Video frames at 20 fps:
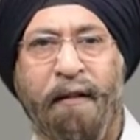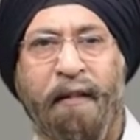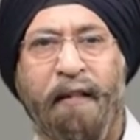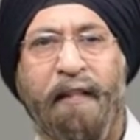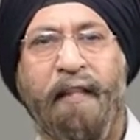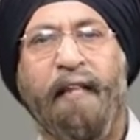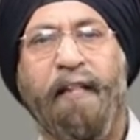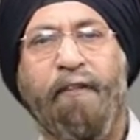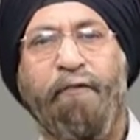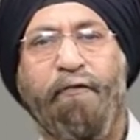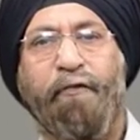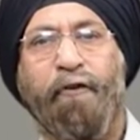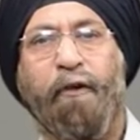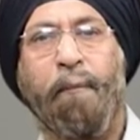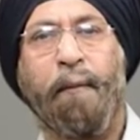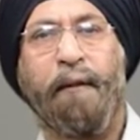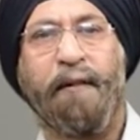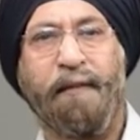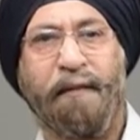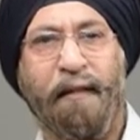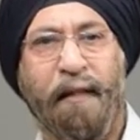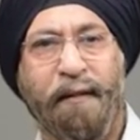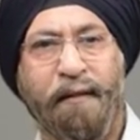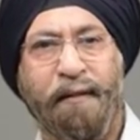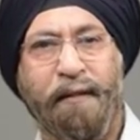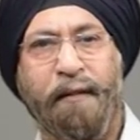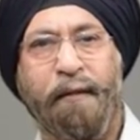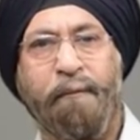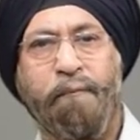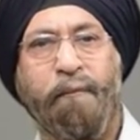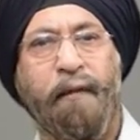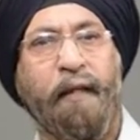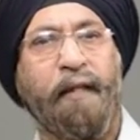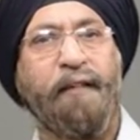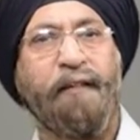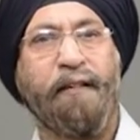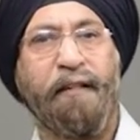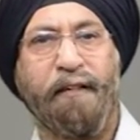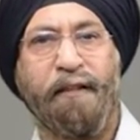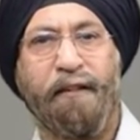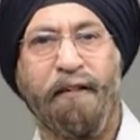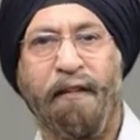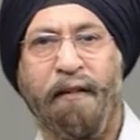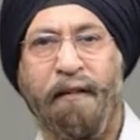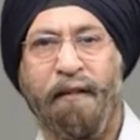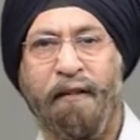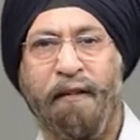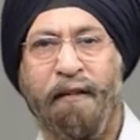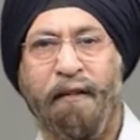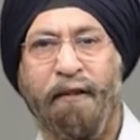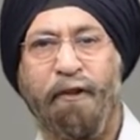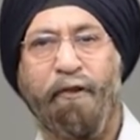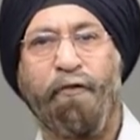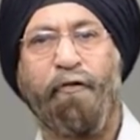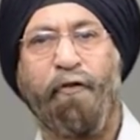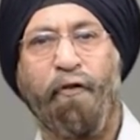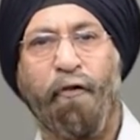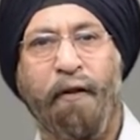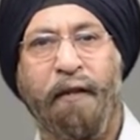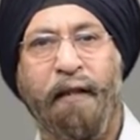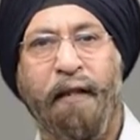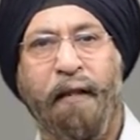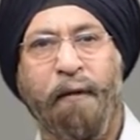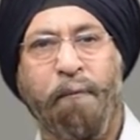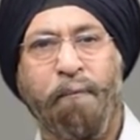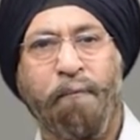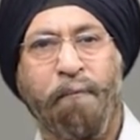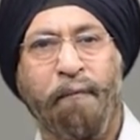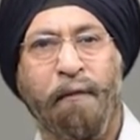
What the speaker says: relief from anxiety and tension, euphoria,